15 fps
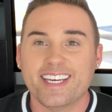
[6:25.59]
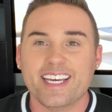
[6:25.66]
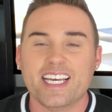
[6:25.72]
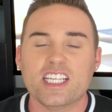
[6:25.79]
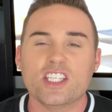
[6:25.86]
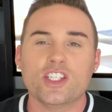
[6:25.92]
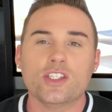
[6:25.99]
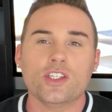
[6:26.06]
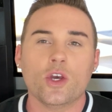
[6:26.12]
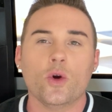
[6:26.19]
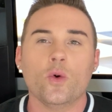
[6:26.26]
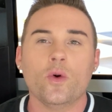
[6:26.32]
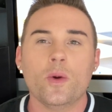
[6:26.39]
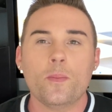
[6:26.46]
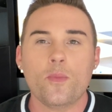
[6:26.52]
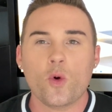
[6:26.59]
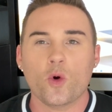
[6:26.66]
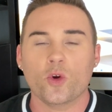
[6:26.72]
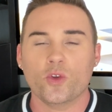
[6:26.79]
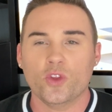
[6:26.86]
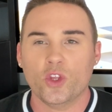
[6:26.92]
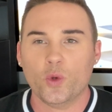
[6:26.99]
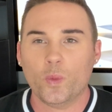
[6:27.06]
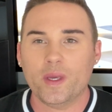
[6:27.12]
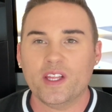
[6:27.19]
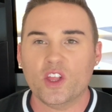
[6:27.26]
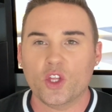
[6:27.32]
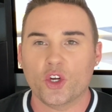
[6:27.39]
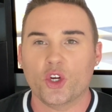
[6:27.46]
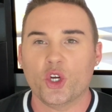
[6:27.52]
It's so important that we
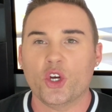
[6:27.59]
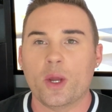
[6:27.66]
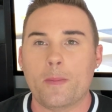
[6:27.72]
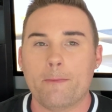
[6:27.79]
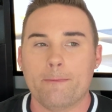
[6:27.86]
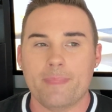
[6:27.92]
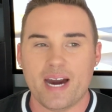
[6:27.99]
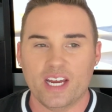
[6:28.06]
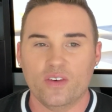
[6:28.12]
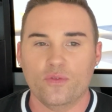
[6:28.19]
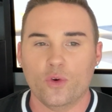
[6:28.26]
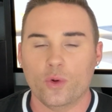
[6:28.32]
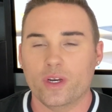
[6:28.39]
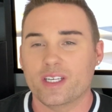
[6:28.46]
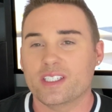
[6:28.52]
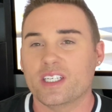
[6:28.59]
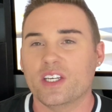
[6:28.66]
learn mindfulness.